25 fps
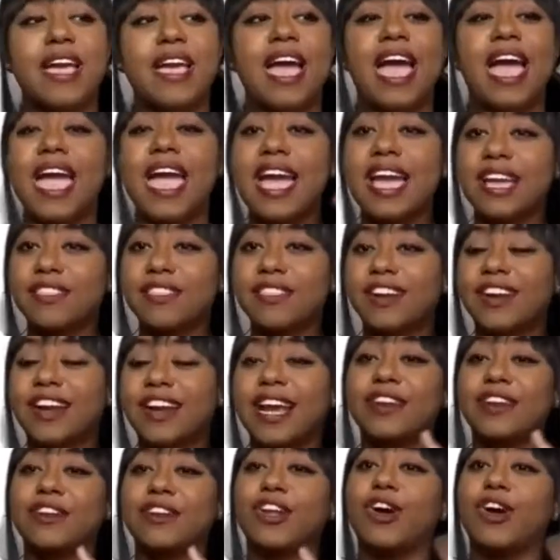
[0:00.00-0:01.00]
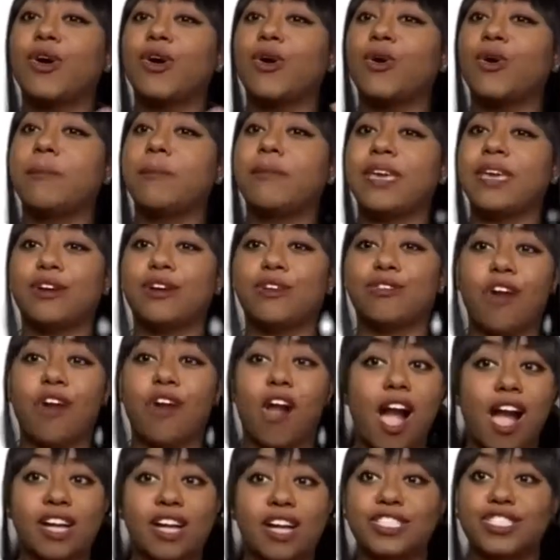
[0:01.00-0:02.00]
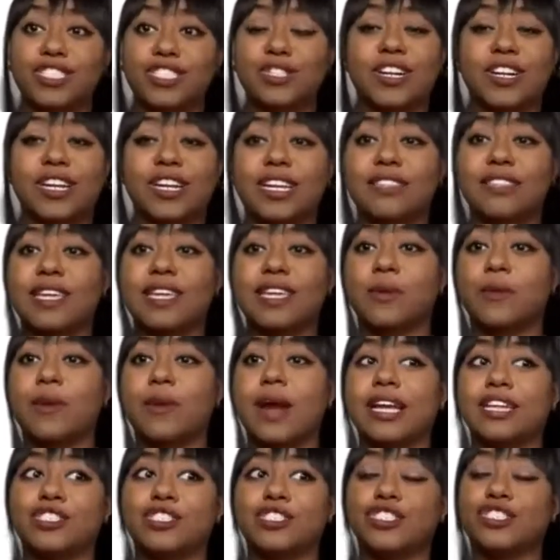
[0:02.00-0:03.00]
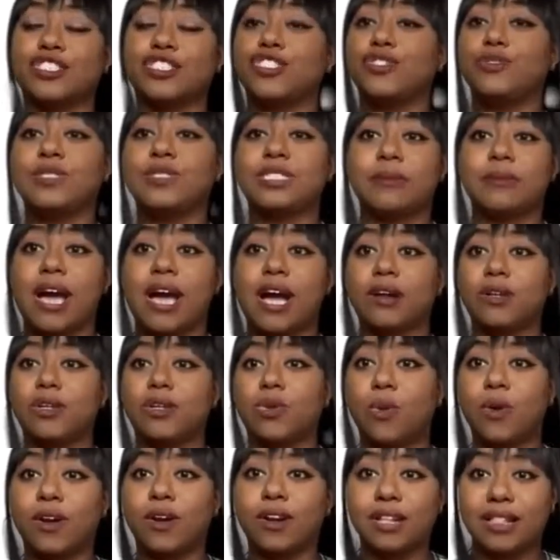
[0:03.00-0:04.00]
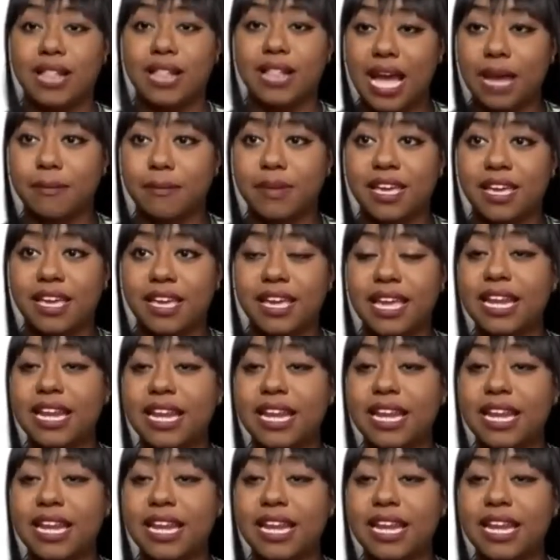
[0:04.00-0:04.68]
There ain't no big rocks or anything where I can just do some outdoor climbing.